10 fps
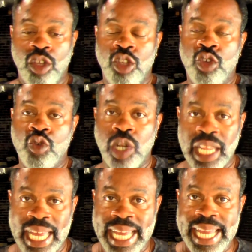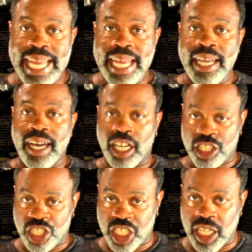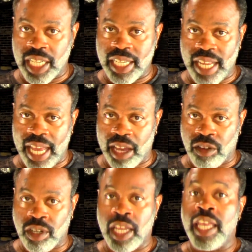You lay a sealant down